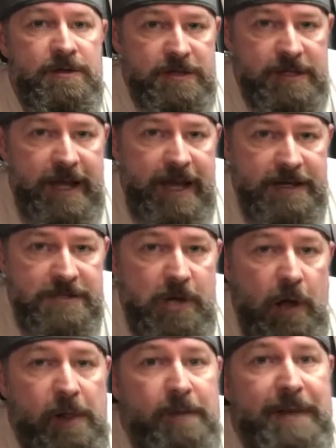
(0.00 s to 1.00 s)
Today is
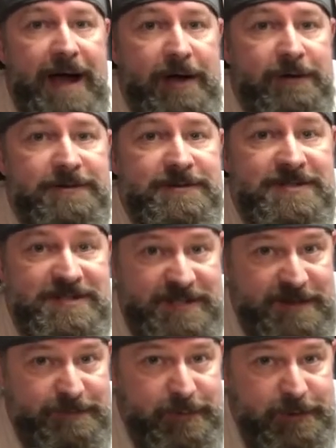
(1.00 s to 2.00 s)
all about
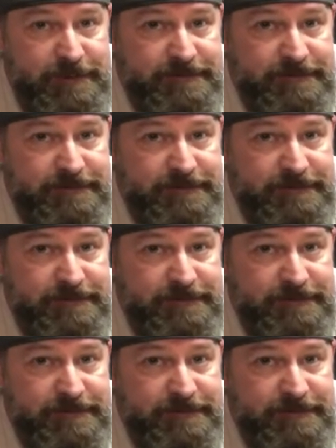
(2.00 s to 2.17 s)
simple,